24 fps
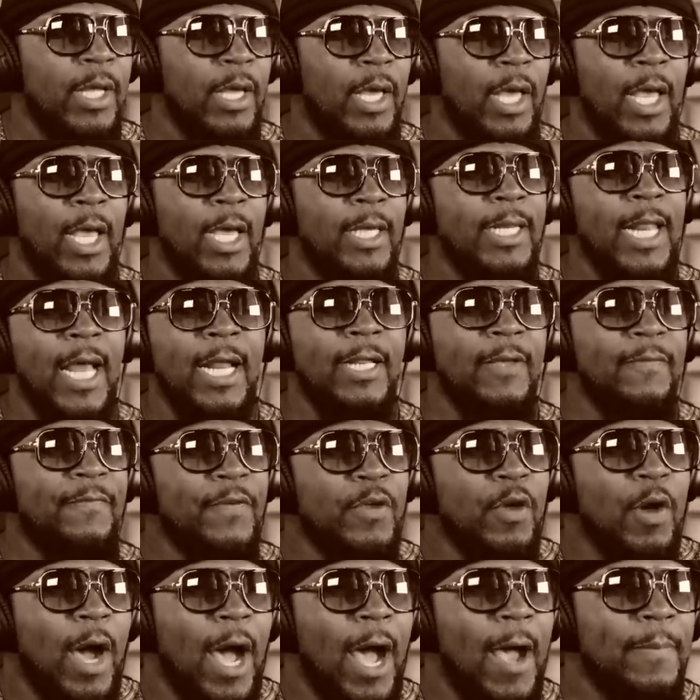and now they
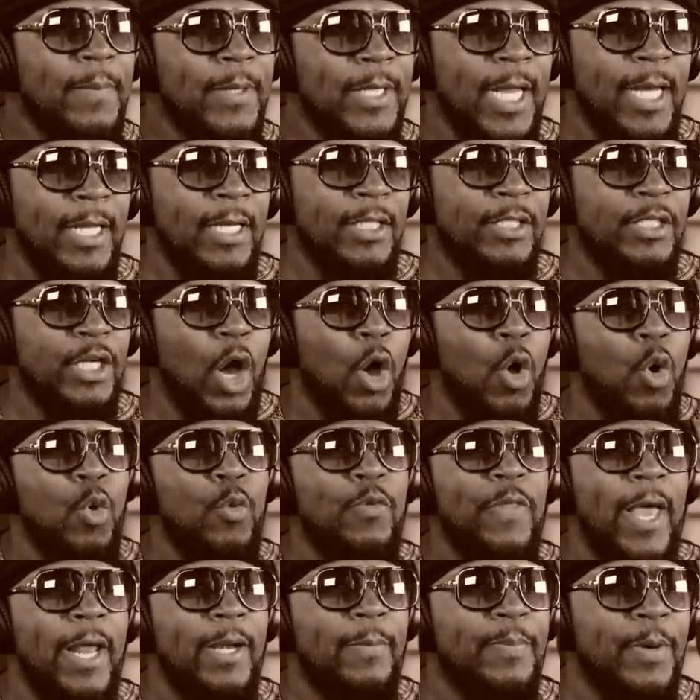feel obligated to owe
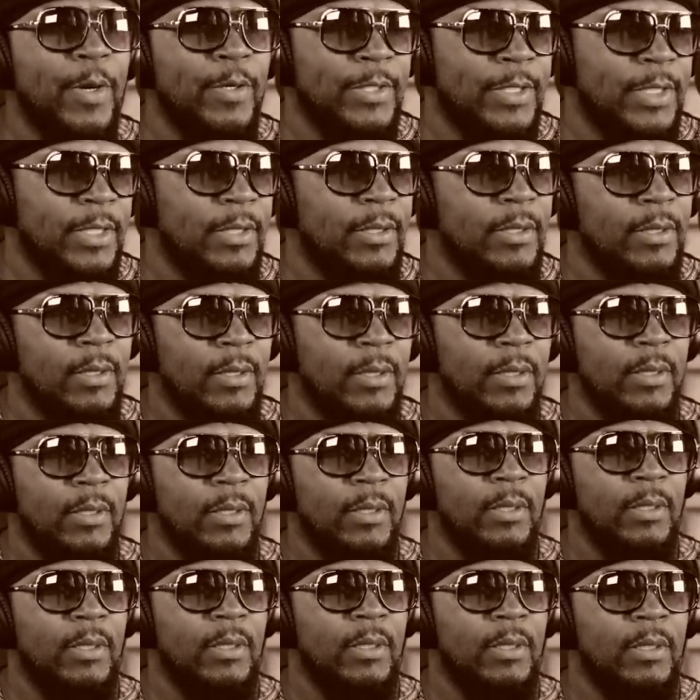that person.
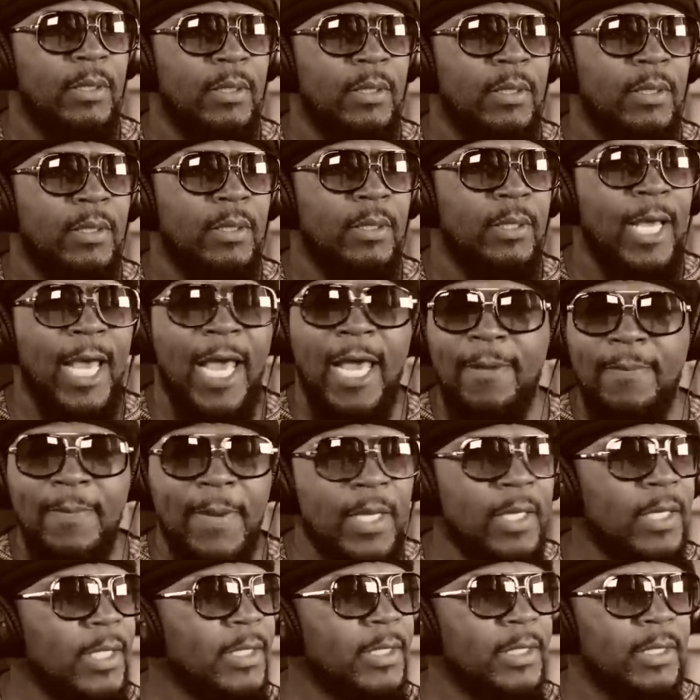Hey,
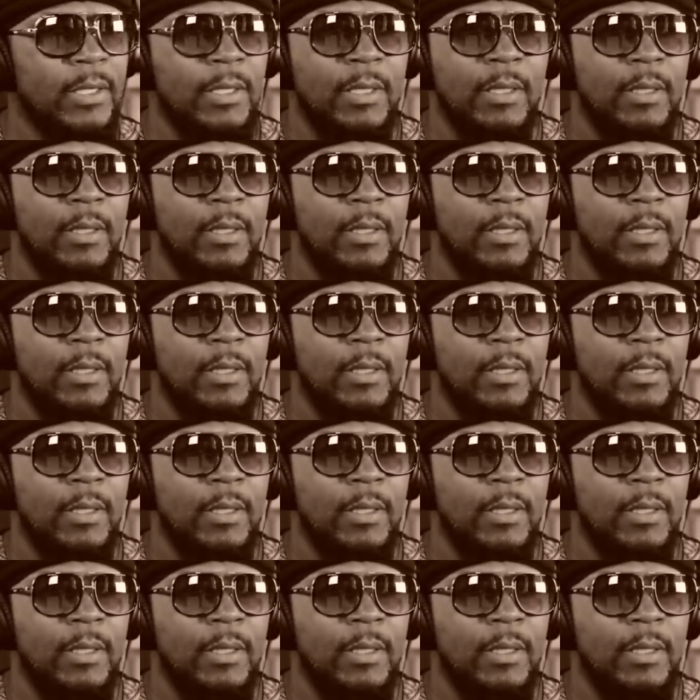man, listen,